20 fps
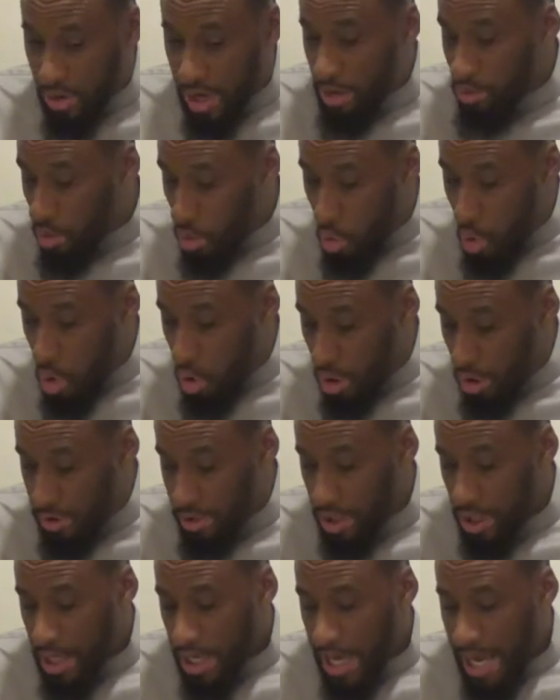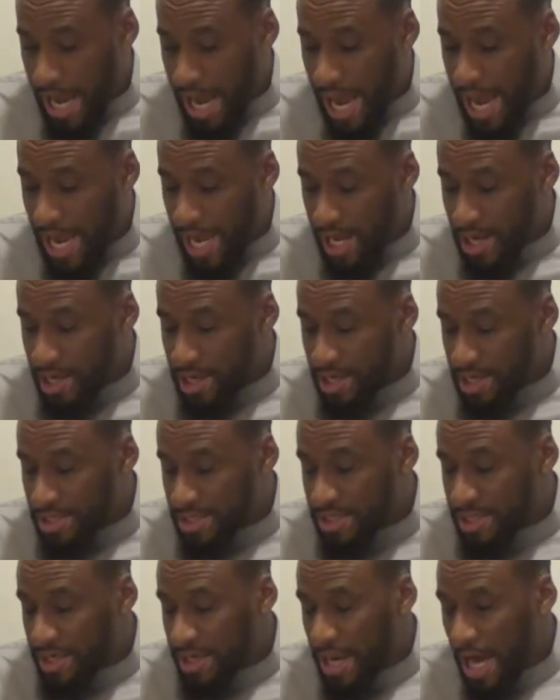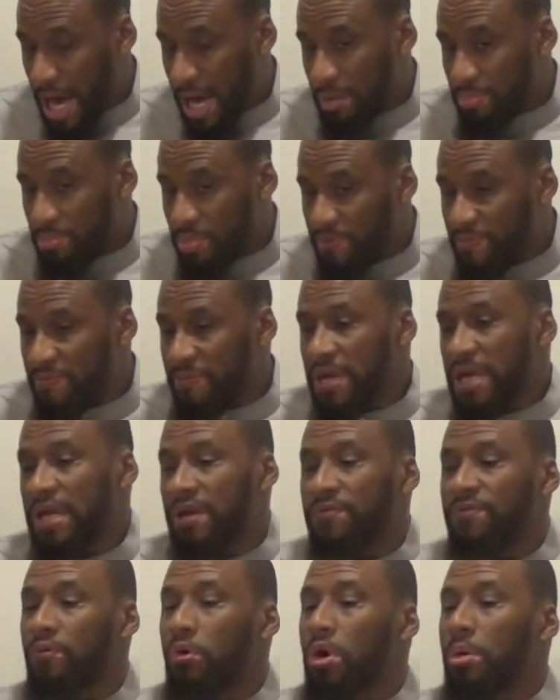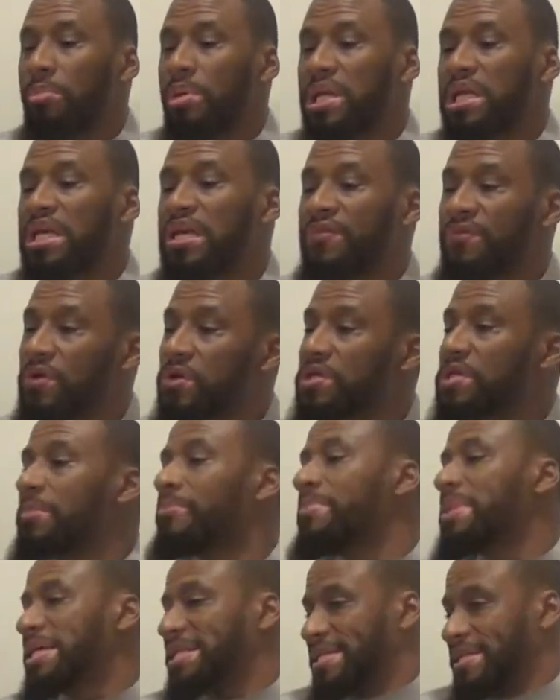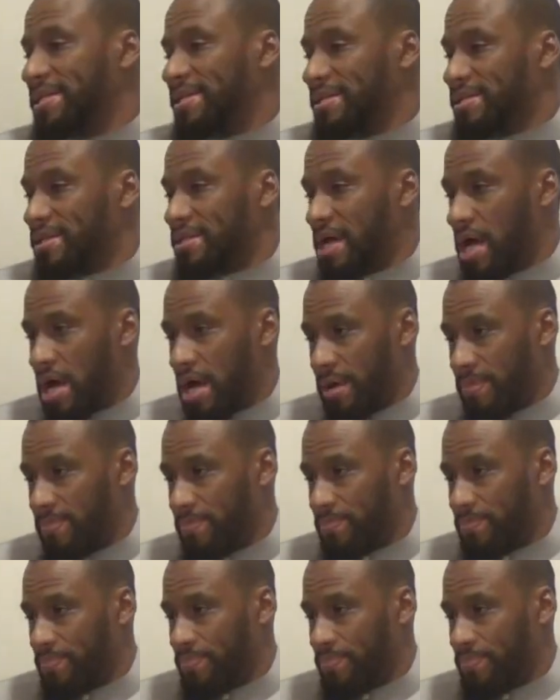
a great reward, and it is not befitting for a believer to miss this time.